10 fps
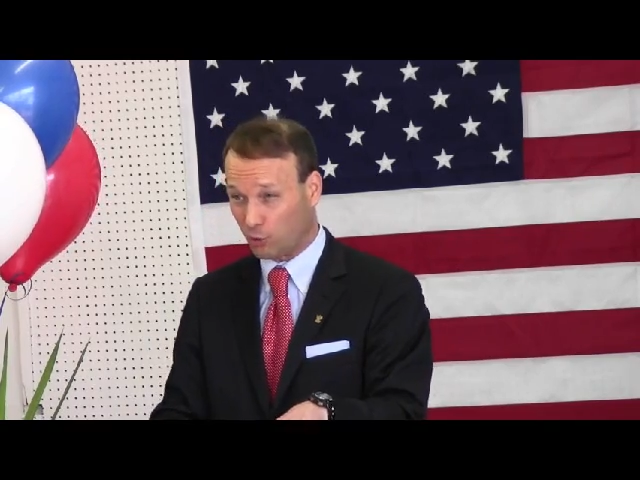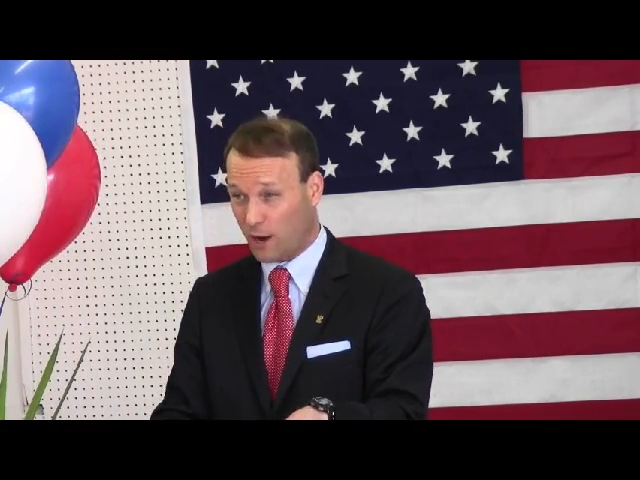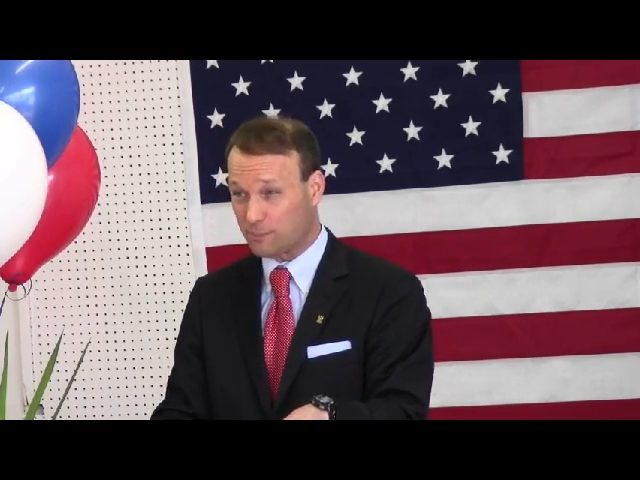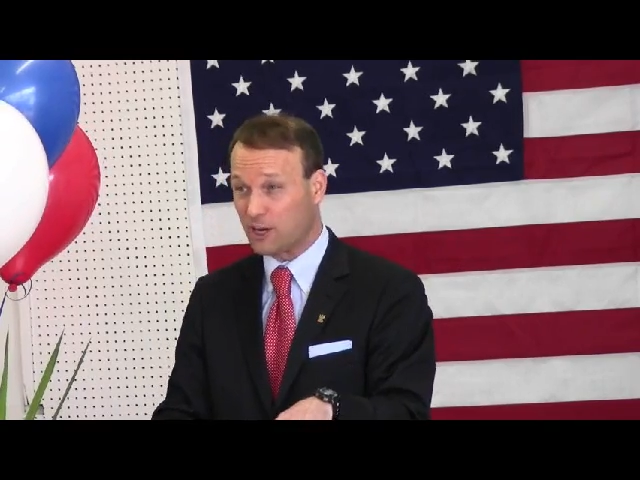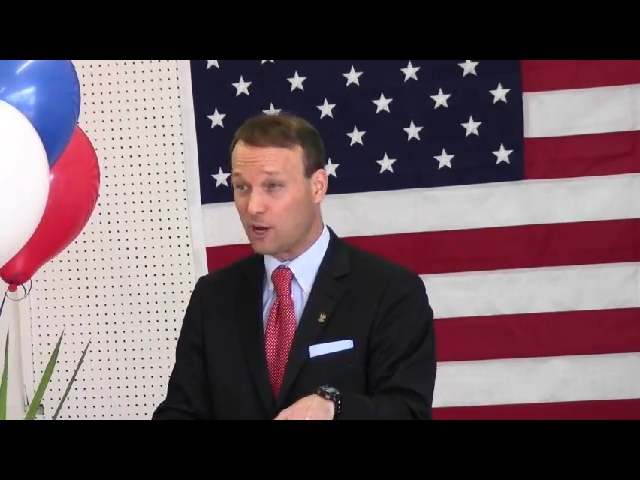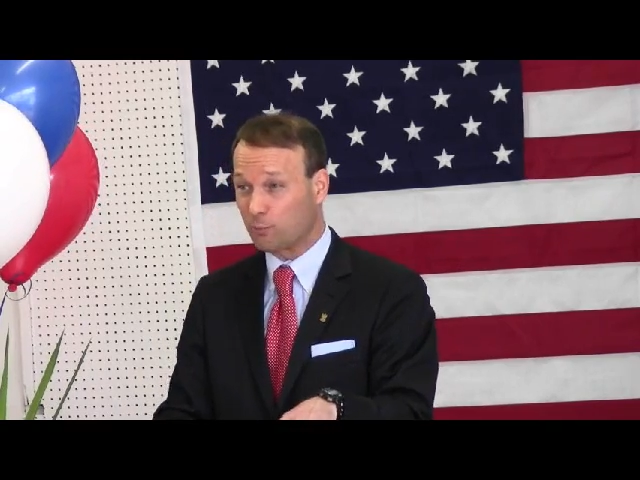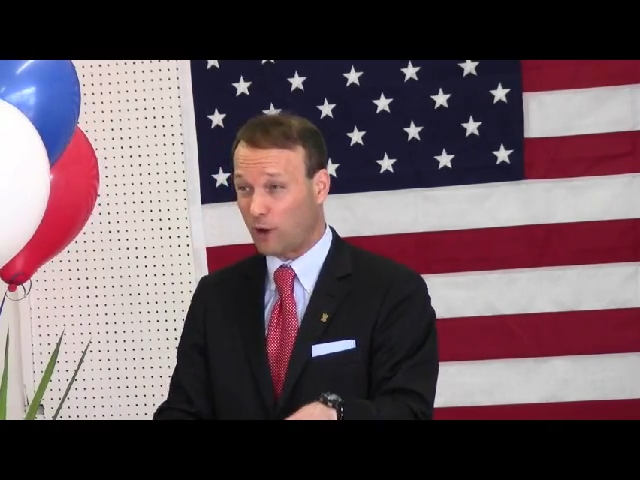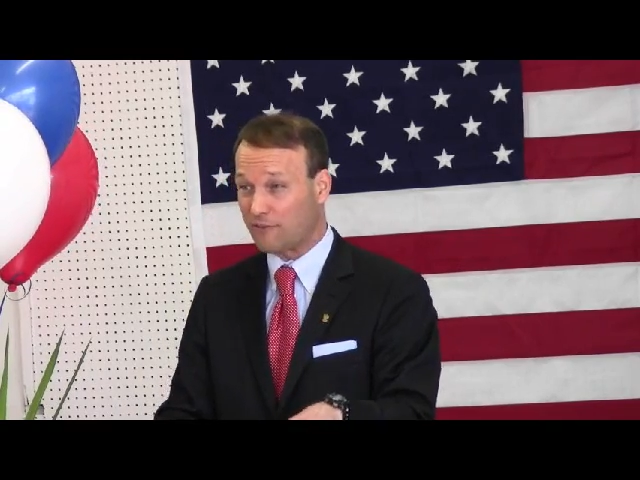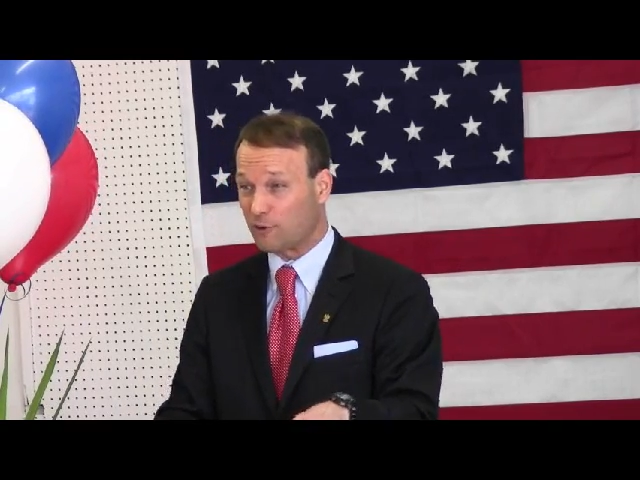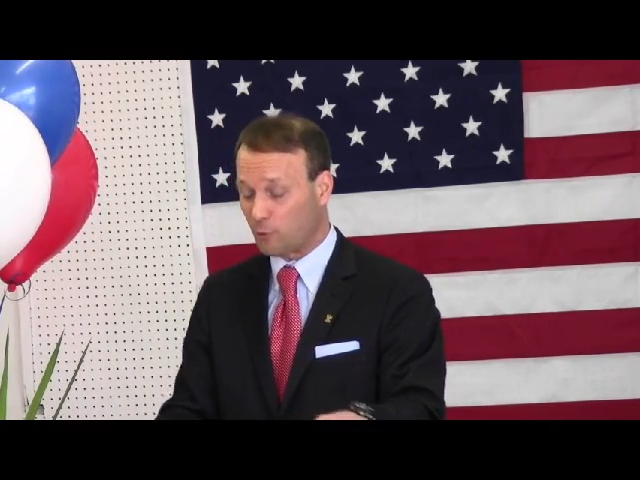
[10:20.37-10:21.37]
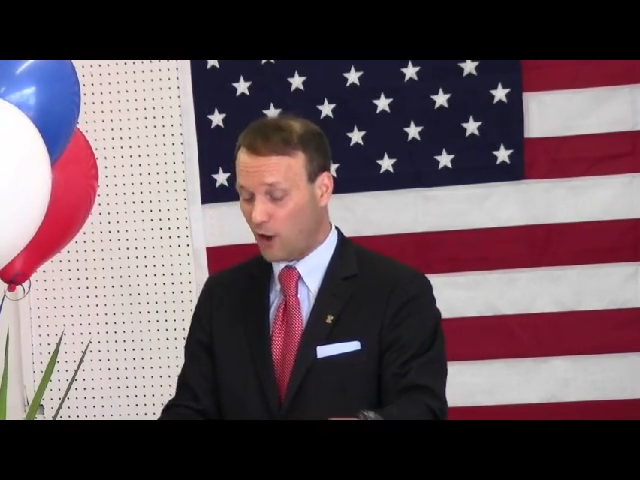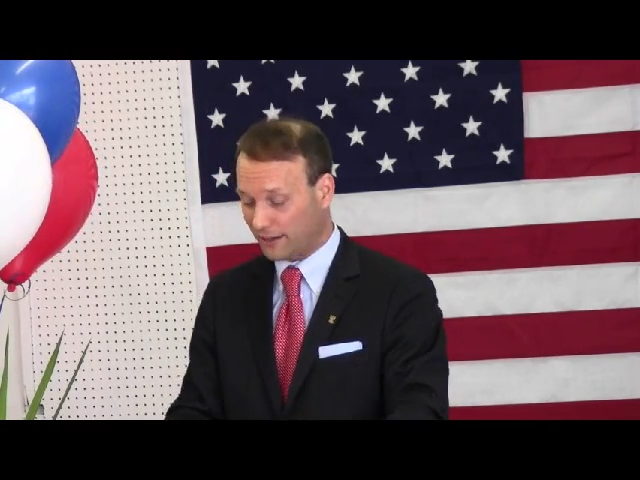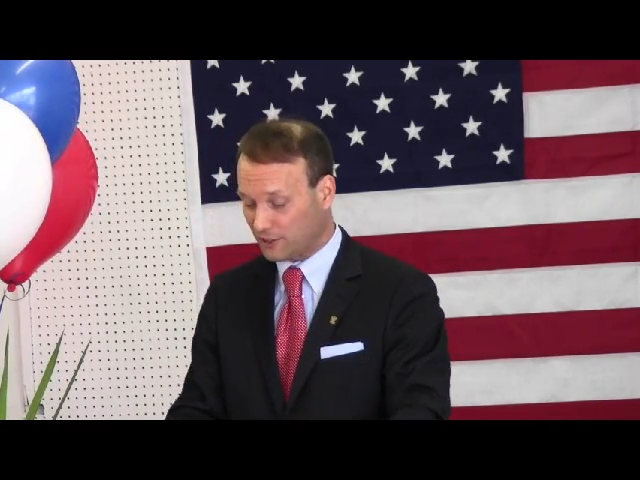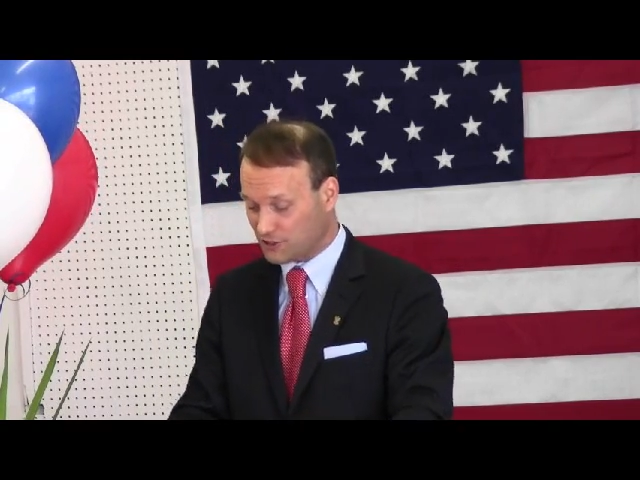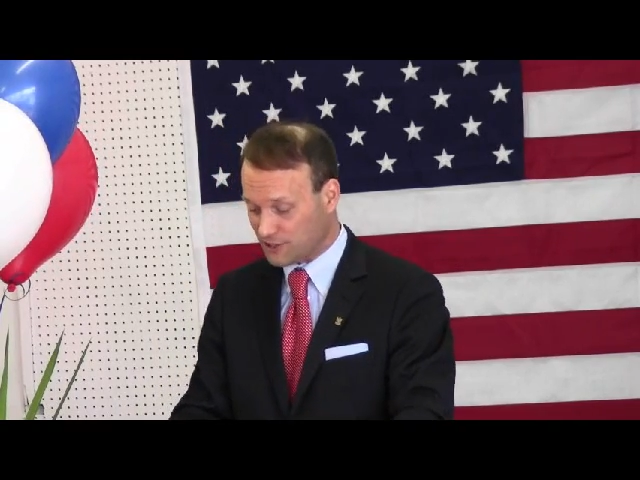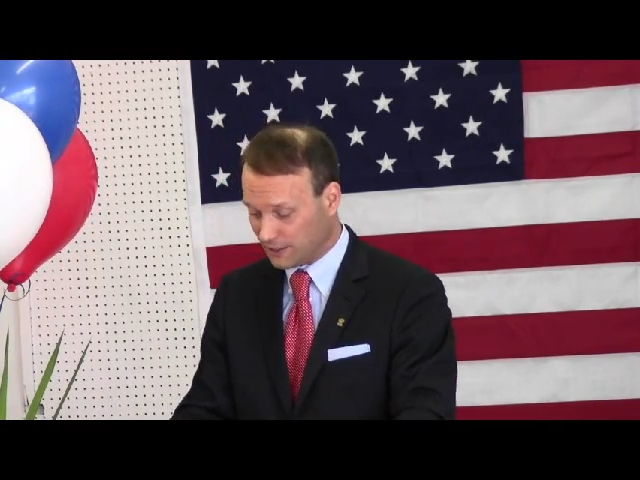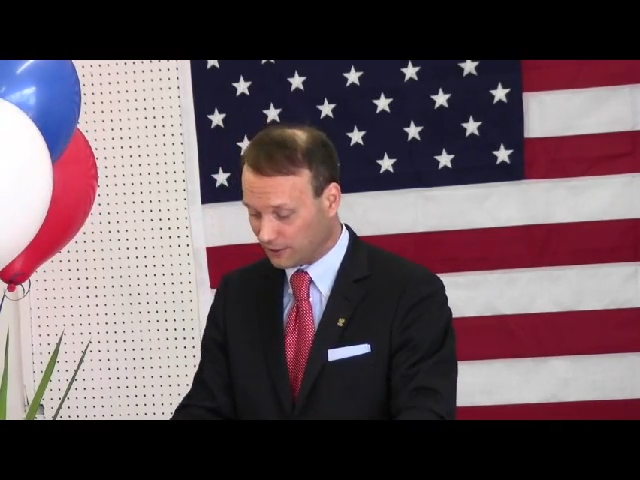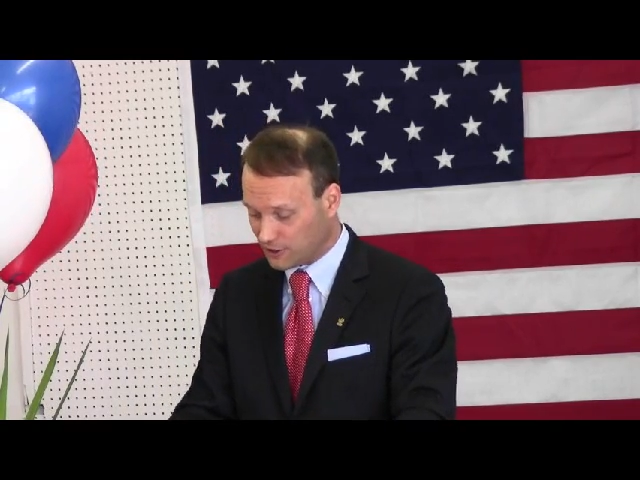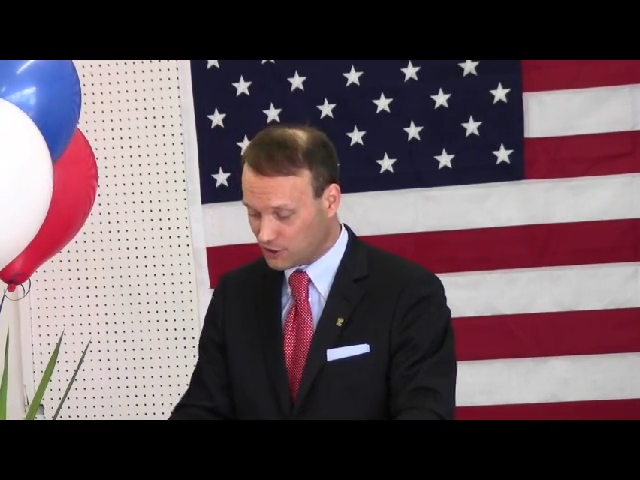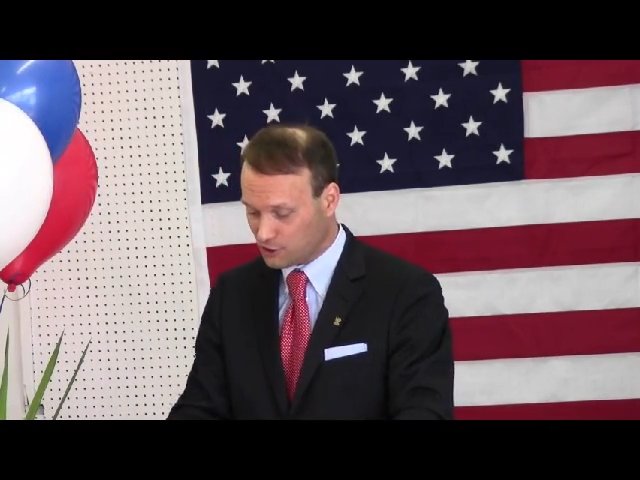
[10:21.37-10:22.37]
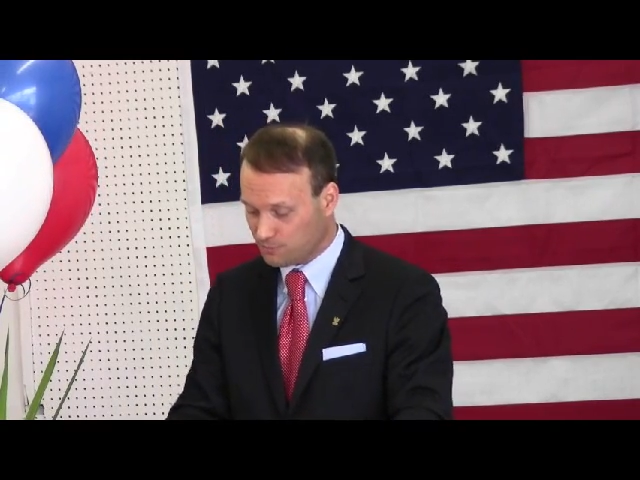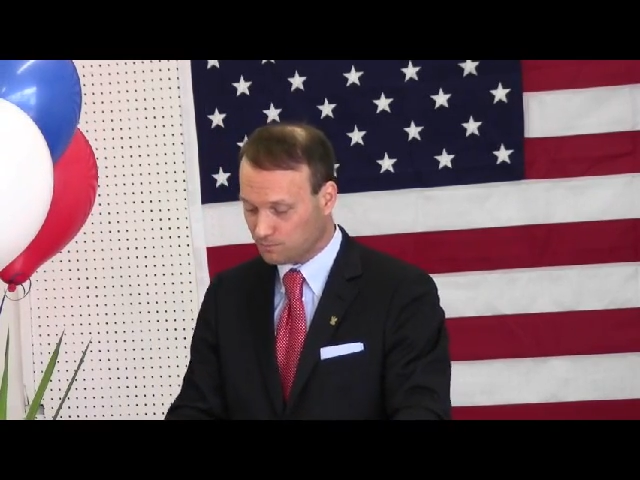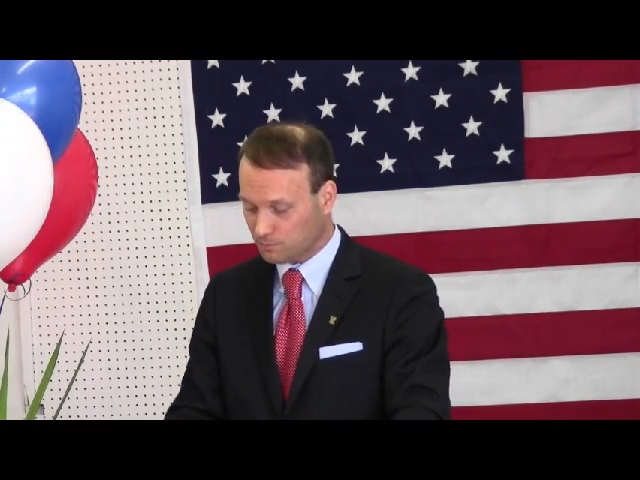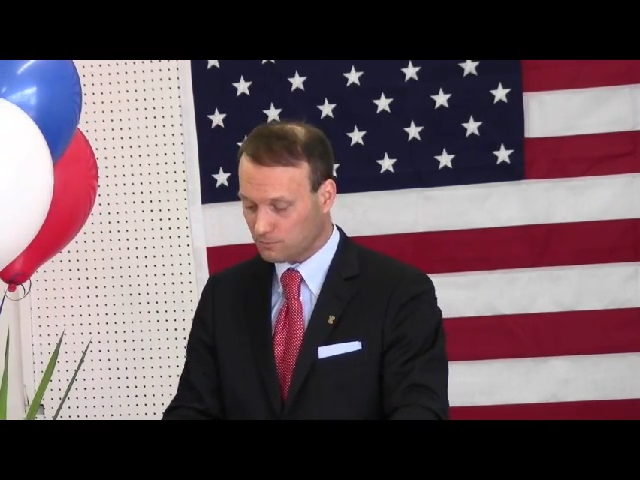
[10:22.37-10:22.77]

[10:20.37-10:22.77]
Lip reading: corrupt private practice dealings.